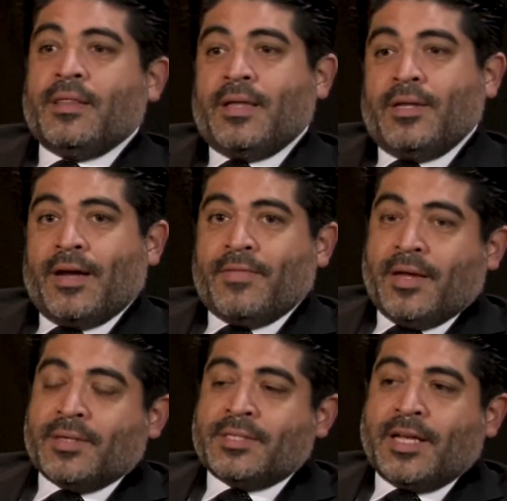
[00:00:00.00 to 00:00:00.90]
Then you have the
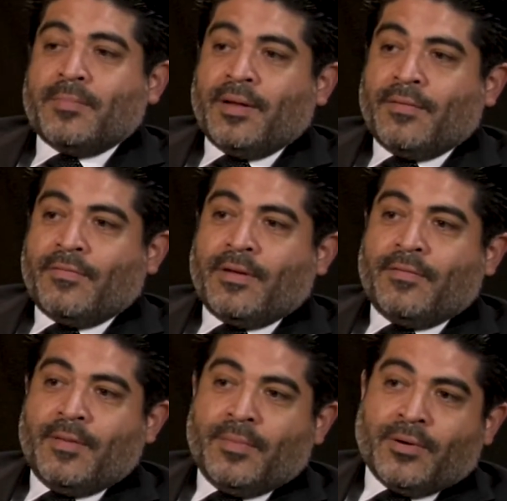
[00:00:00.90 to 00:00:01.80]
other segment
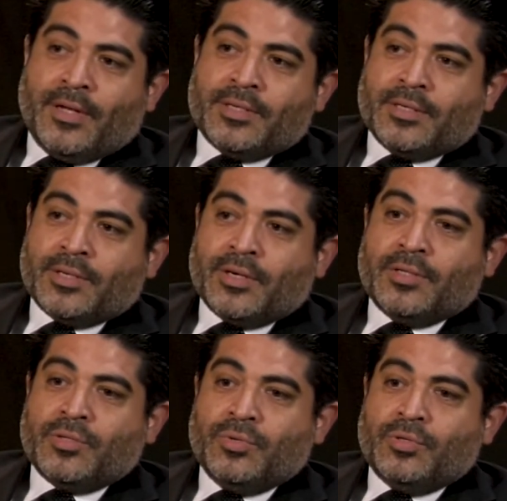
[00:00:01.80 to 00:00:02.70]
of immigration
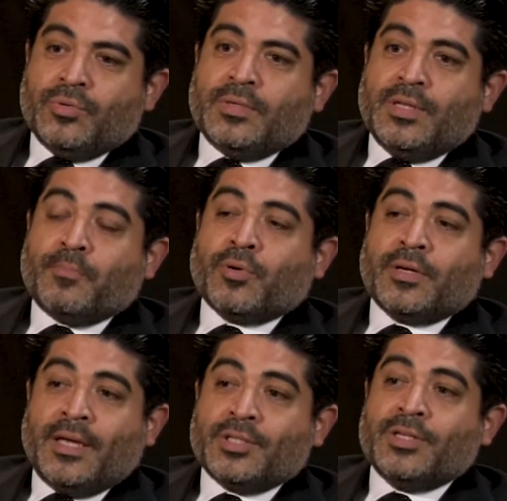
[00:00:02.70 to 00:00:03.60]
attorneys who do
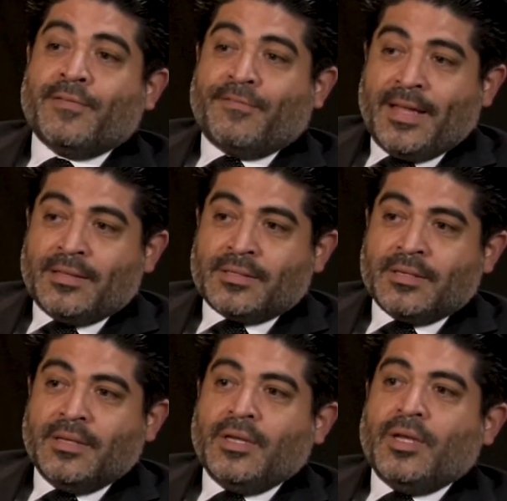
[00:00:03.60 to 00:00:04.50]
deportation
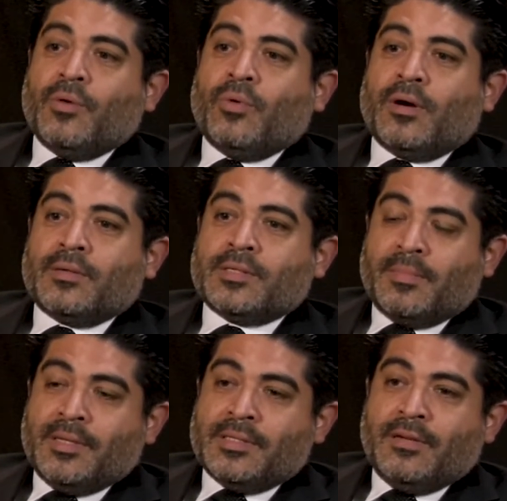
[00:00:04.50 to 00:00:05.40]
defense, where
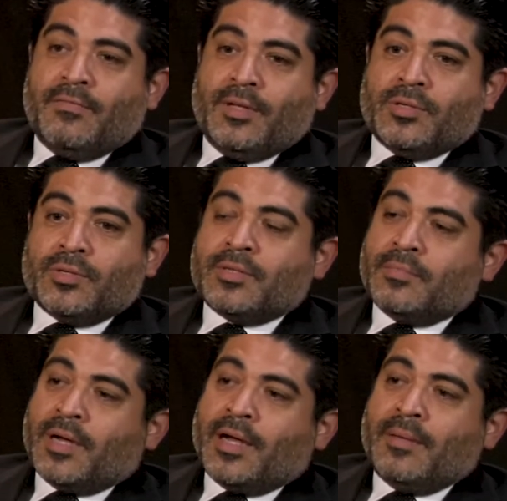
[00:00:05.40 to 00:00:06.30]
some of these individuals
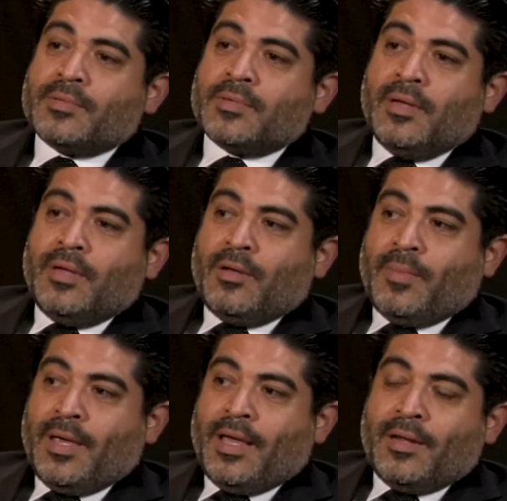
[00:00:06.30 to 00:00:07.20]
sometimes
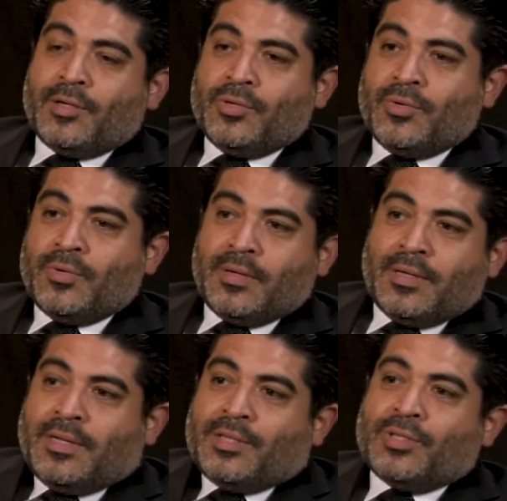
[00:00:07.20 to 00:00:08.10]
may get into
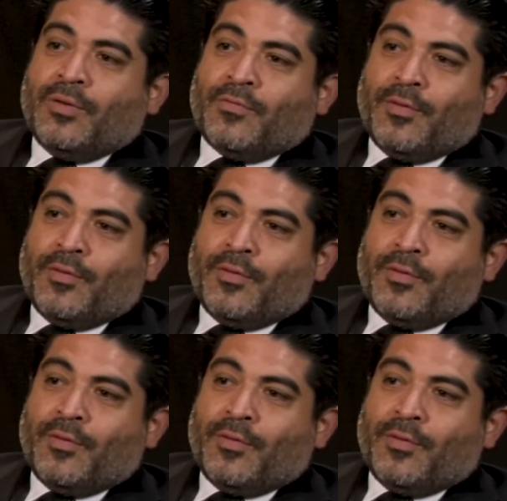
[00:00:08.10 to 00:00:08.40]
an issue